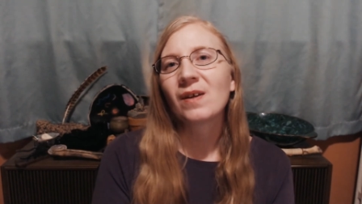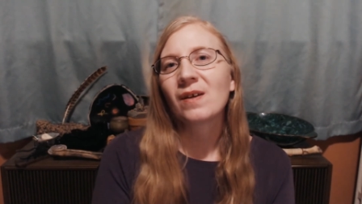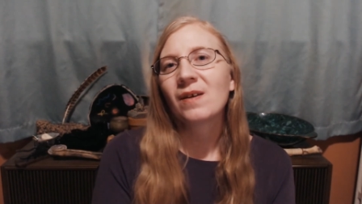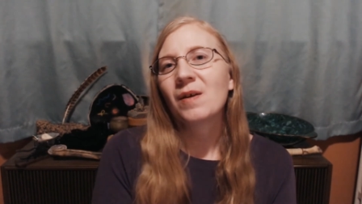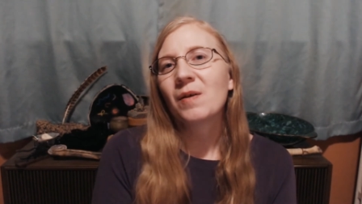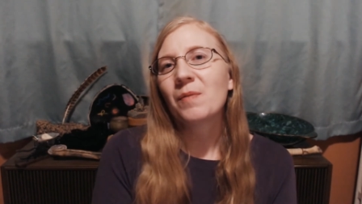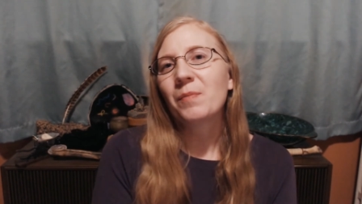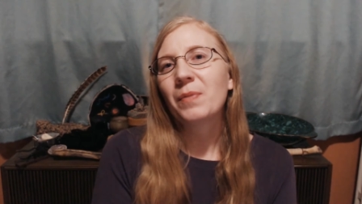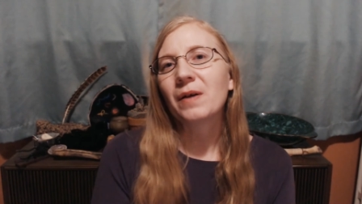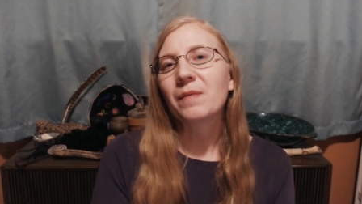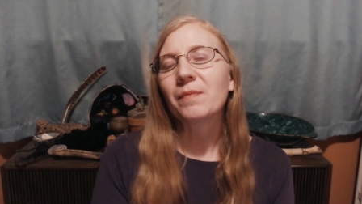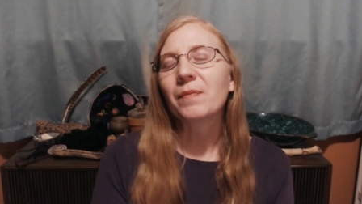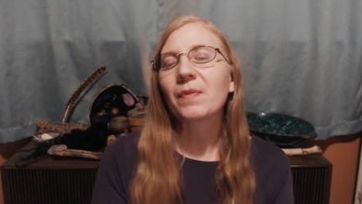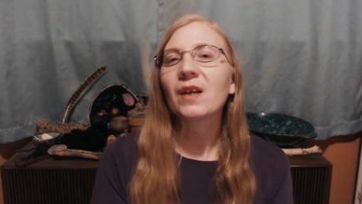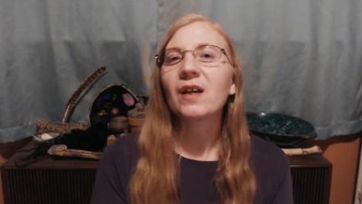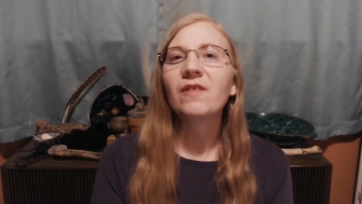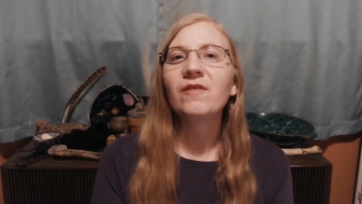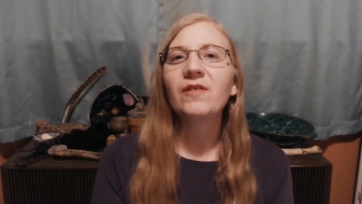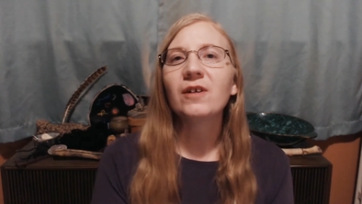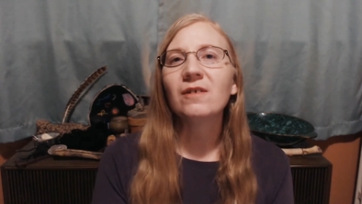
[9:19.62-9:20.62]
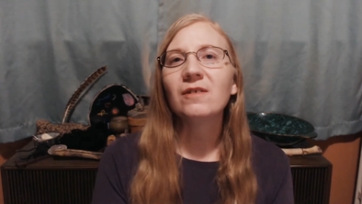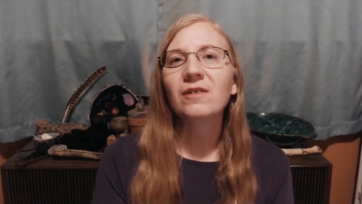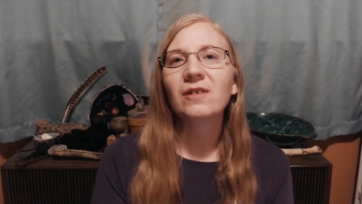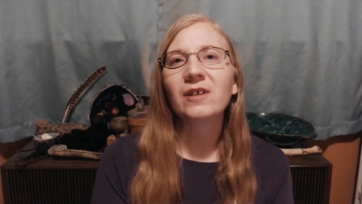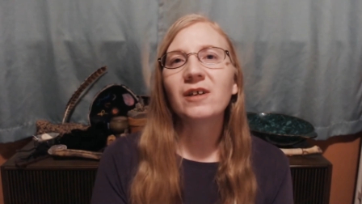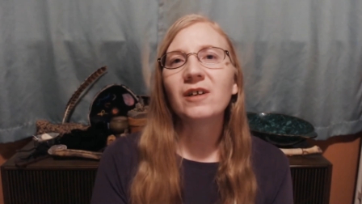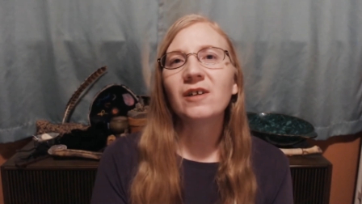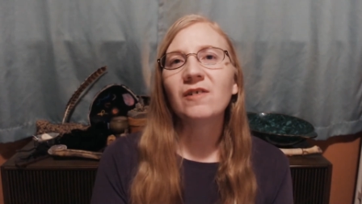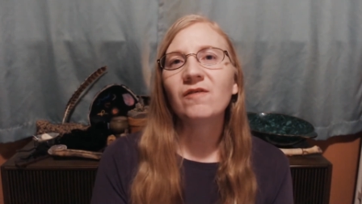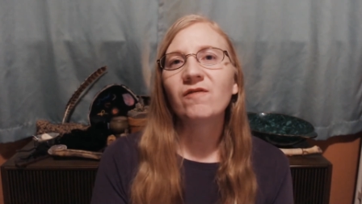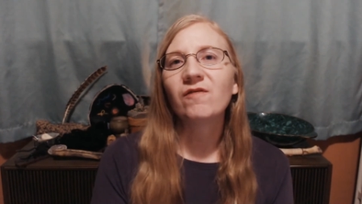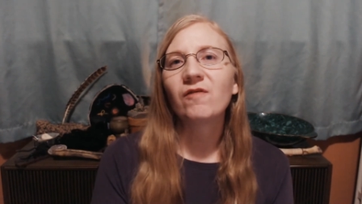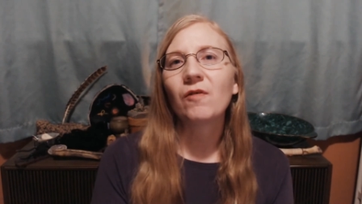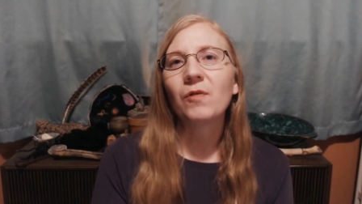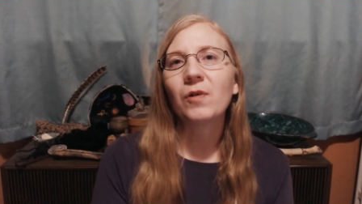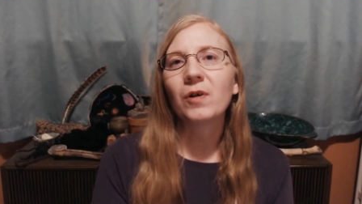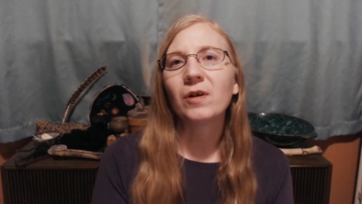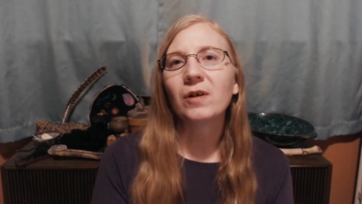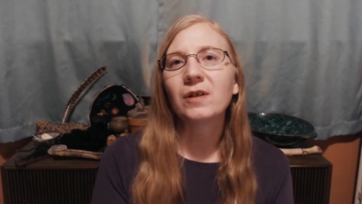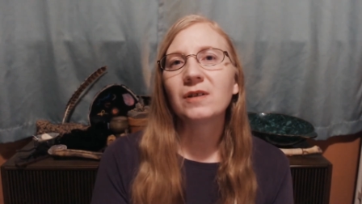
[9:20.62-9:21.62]
But if you're looking
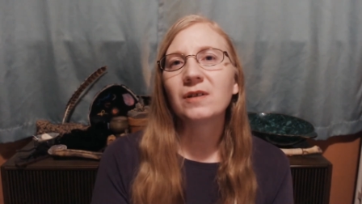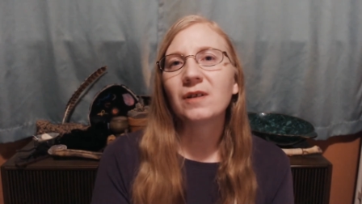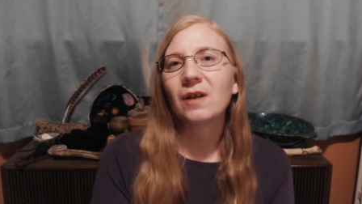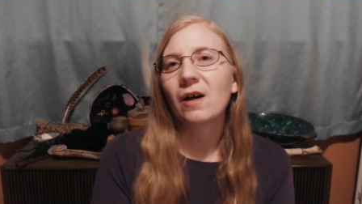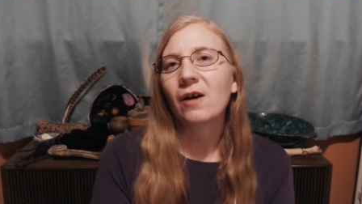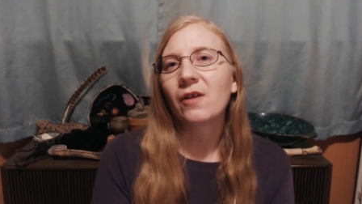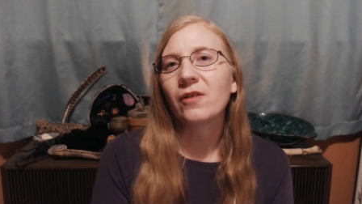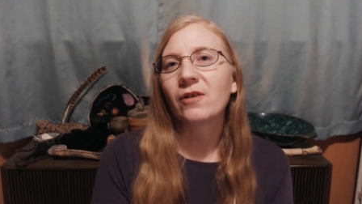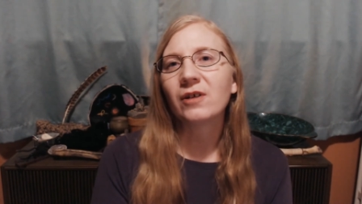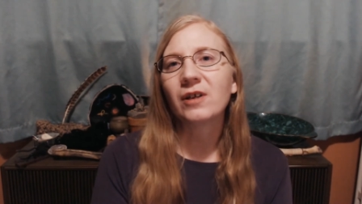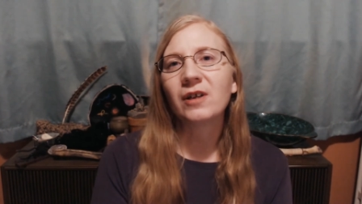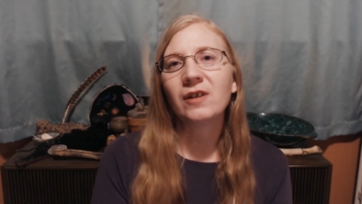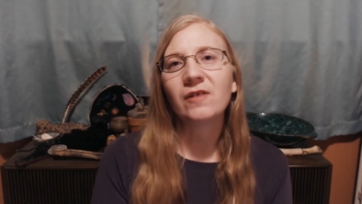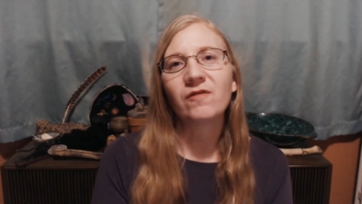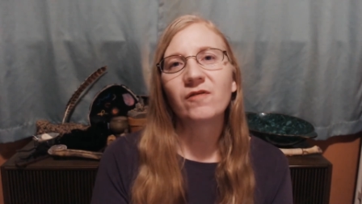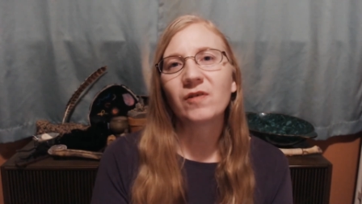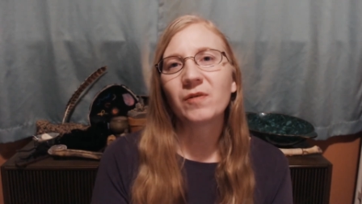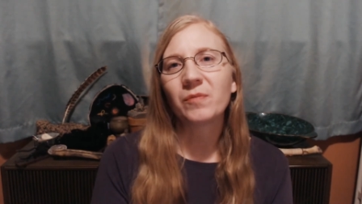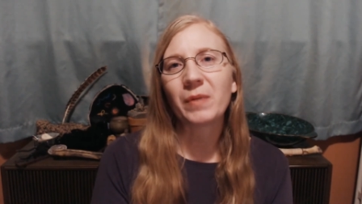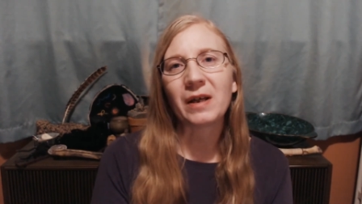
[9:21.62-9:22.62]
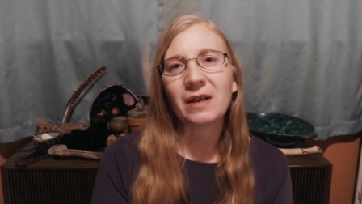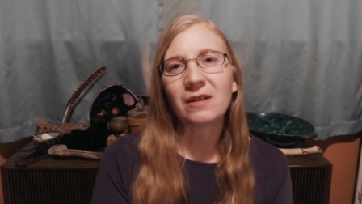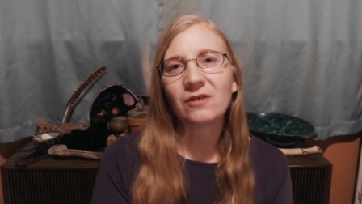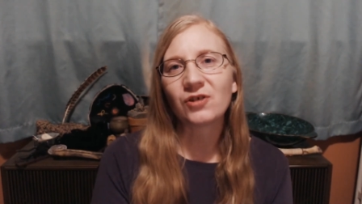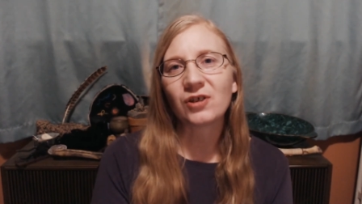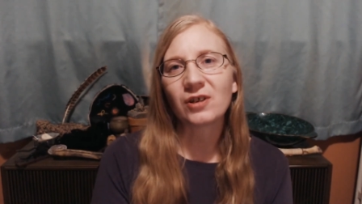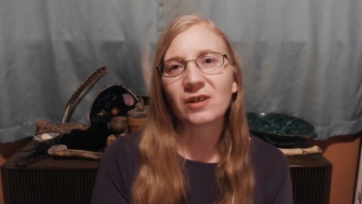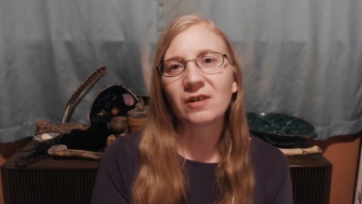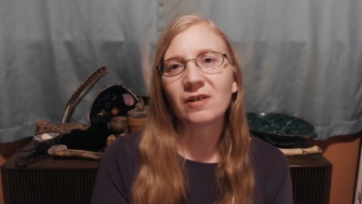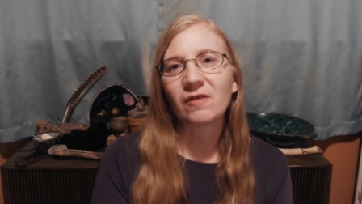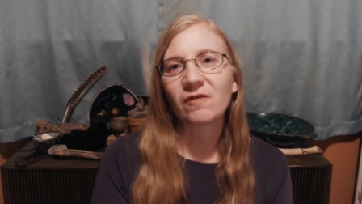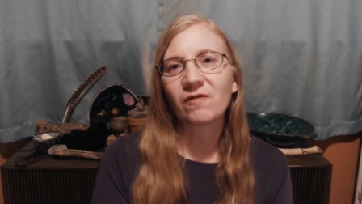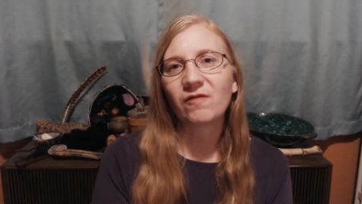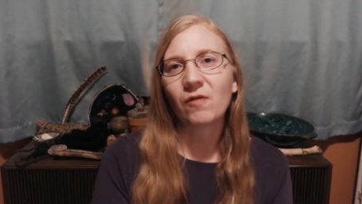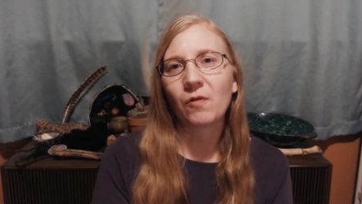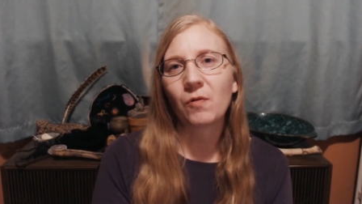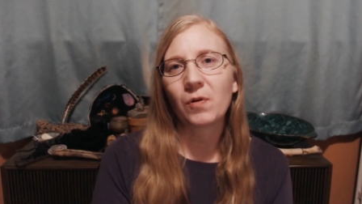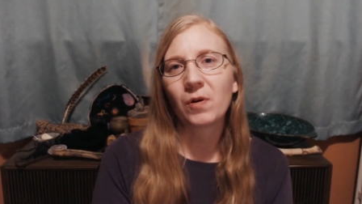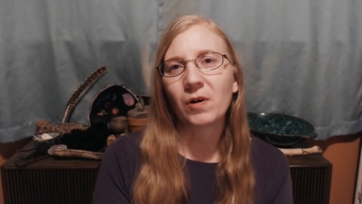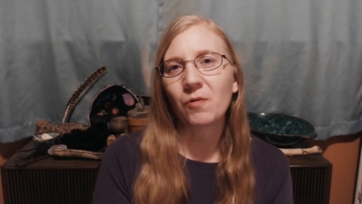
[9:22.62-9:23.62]
for other information
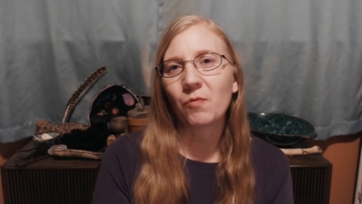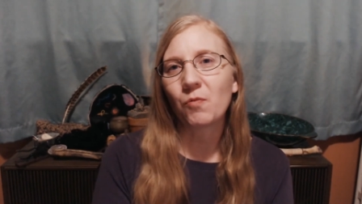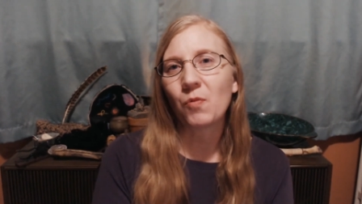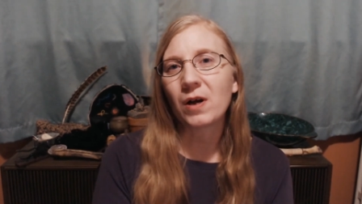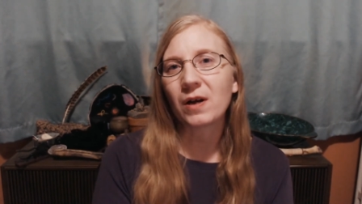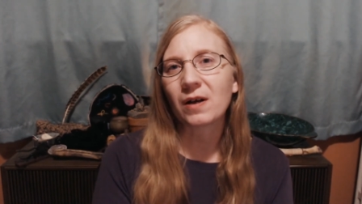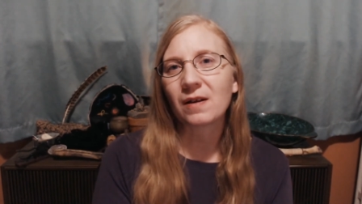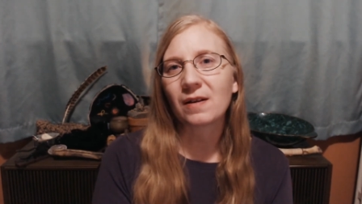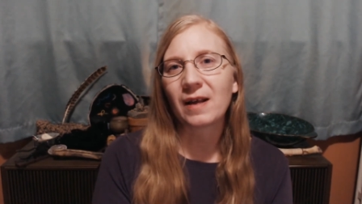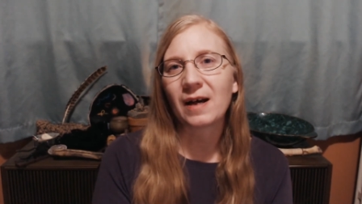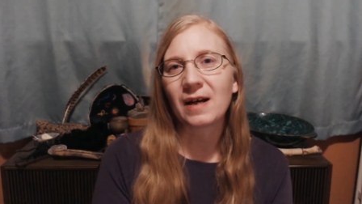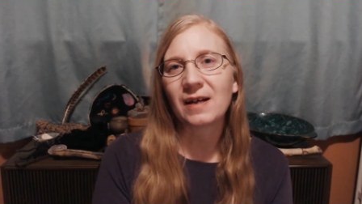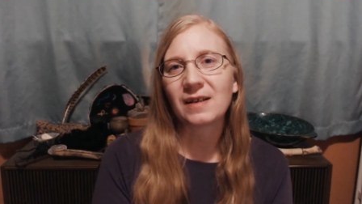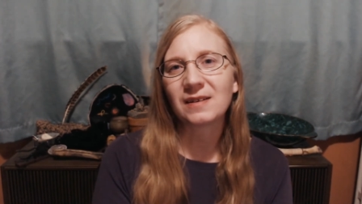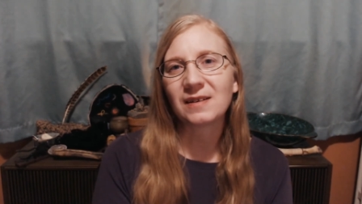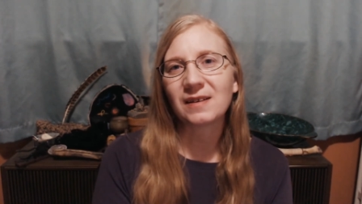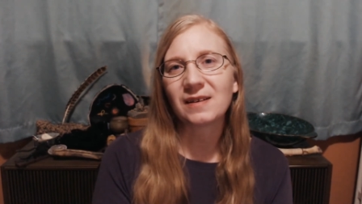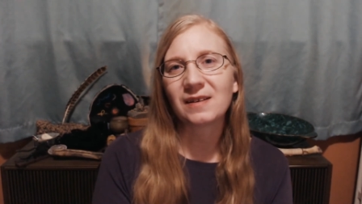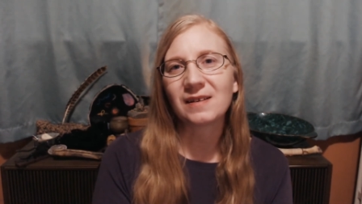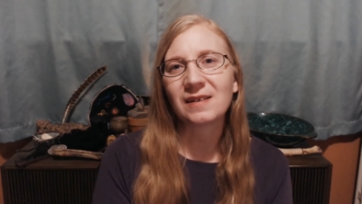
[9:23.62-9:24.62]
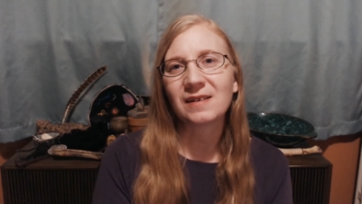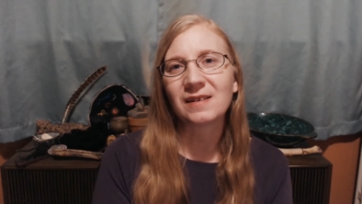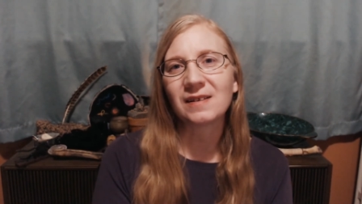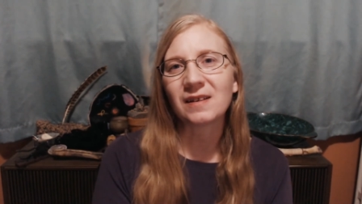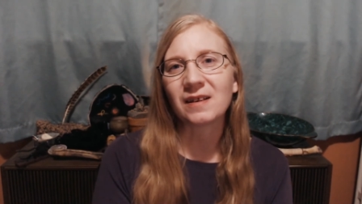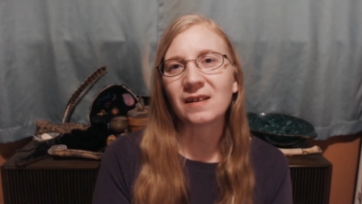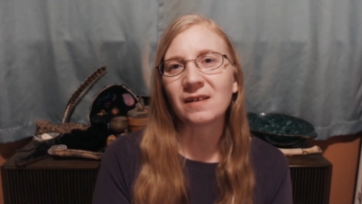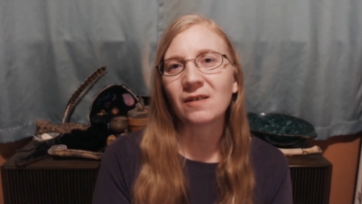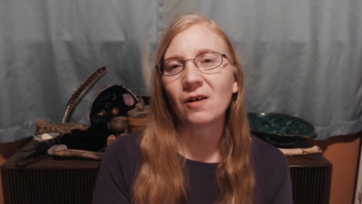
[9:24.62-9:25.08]
for what classes and